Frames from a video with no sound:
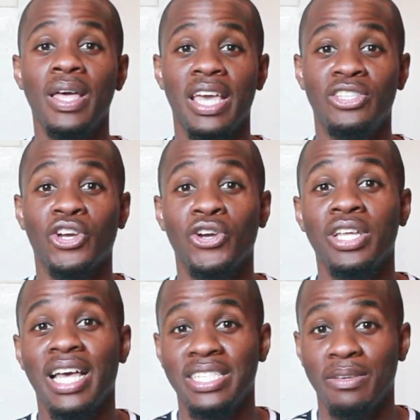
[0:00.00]

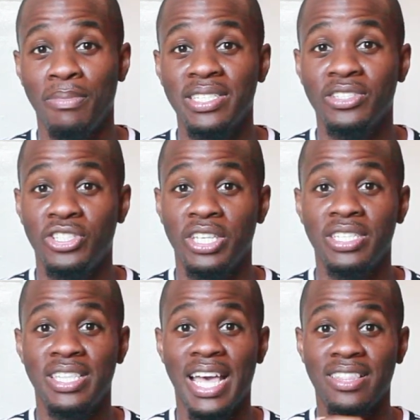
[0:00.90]
internalizing
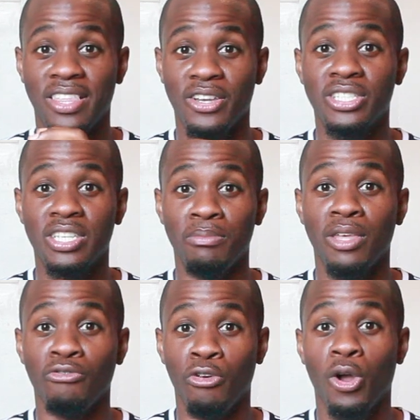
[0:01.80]
messages that there is
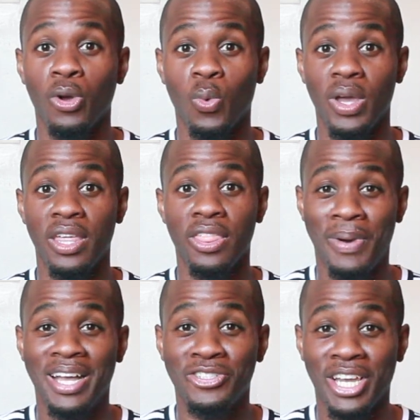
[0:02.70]
something wrong with
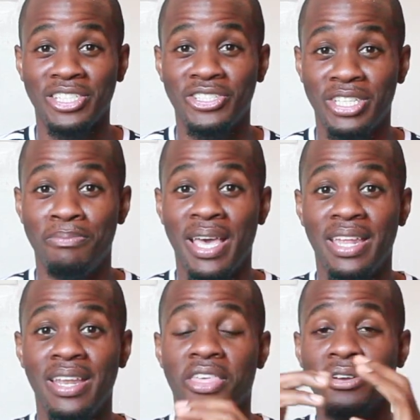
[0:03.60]
my attraction to
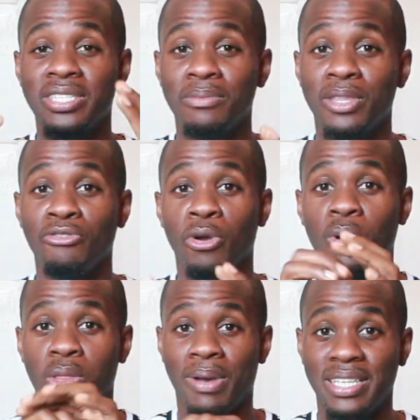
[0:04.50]
men, there is something wrong
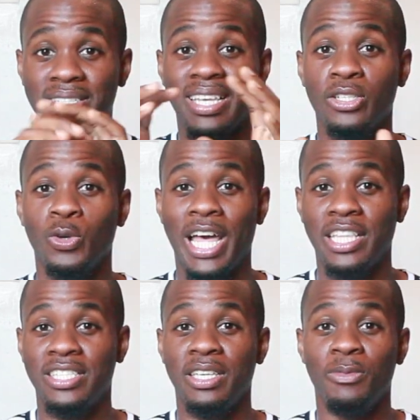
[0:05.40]
with my
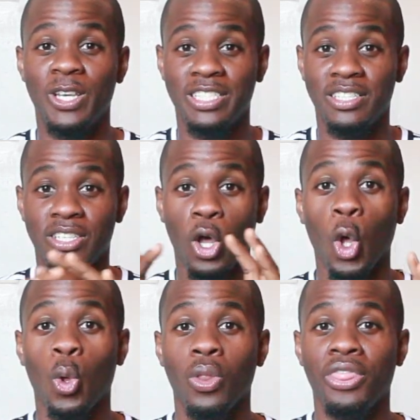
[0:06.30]
sexuality, because it's a
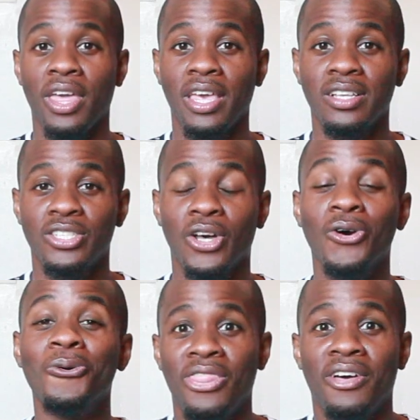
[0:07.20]
whole thing.
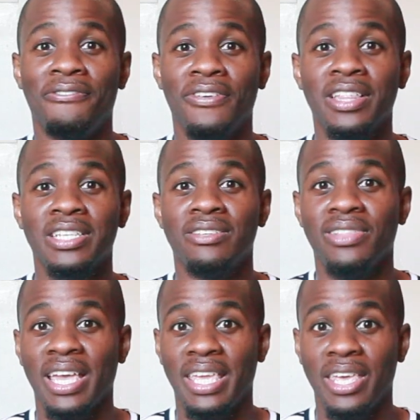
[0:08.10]
So the feelings of
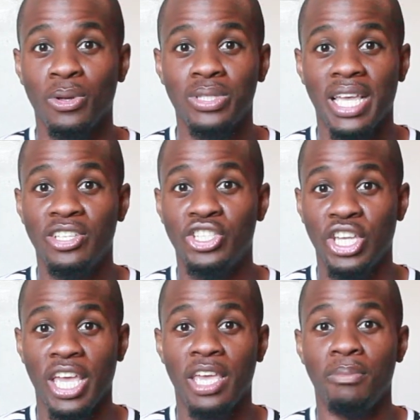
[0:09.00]
like guilt and
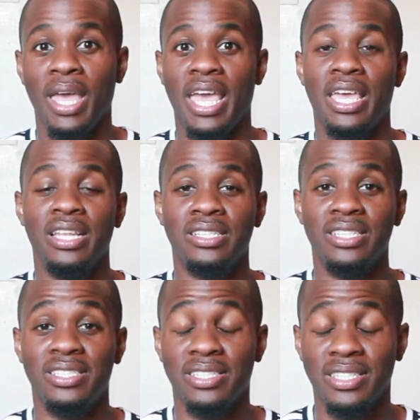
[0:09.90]
shame and
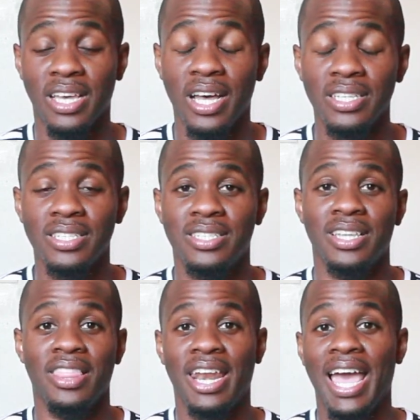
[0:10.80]

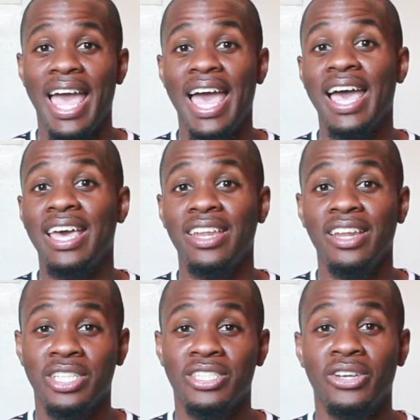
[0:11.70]
disgust that I
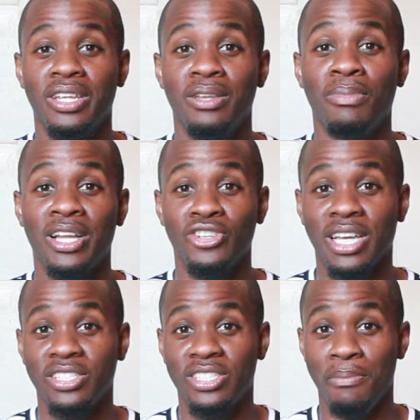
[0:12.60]
had concerning my
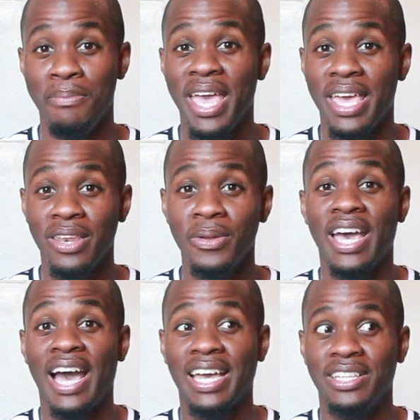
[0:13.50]
attraction to men
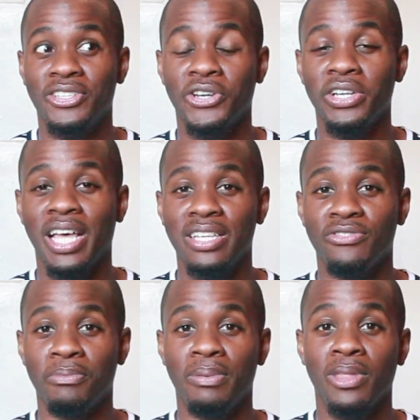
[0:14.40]
that I internalized
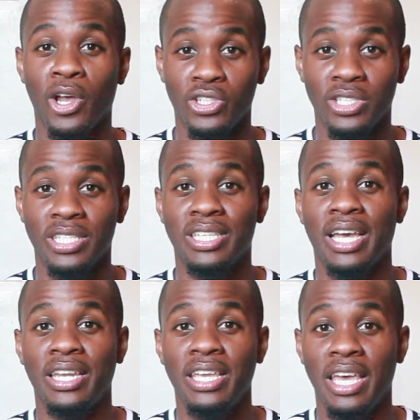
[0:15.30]
from a larger
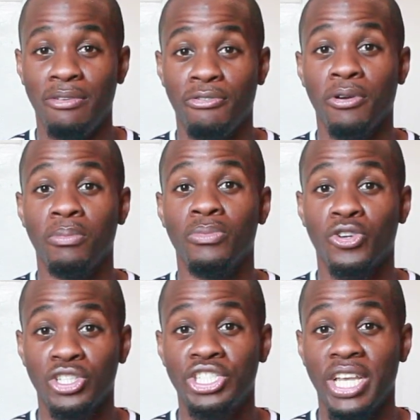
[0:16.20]
society and from
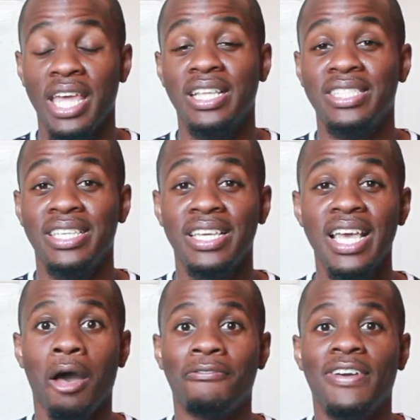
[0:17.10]
Christianity
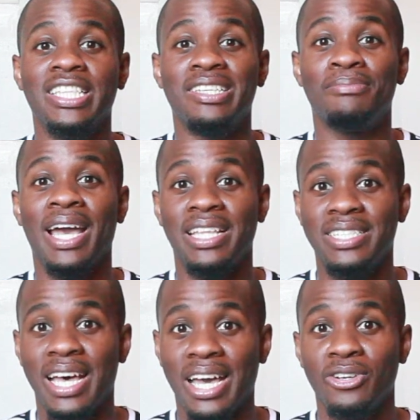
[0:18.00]
affected my
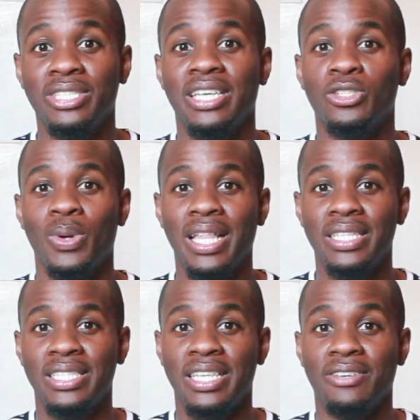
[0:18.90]
entire
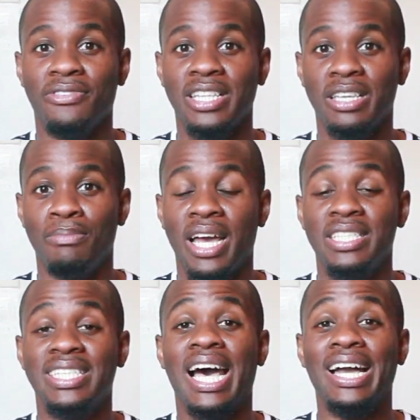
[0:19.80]
sexuality, affected my
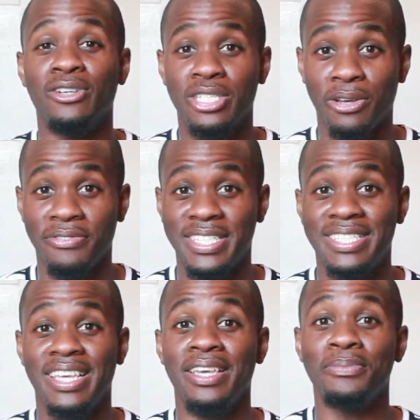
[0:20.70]
entire
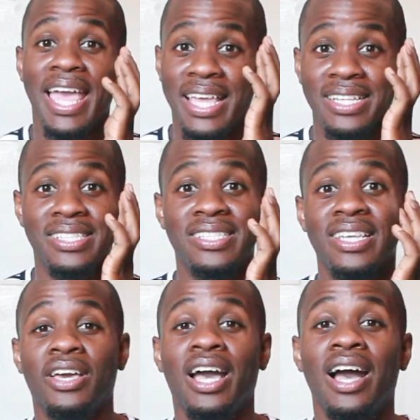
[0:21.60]
self-esteem. And
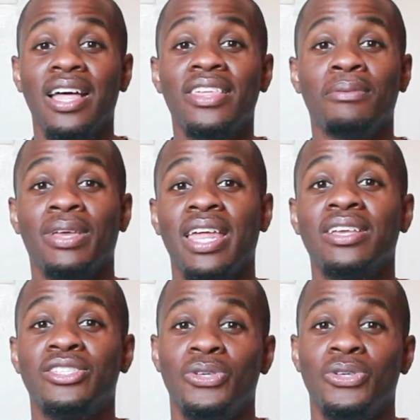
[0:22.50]
the con that I'm getting to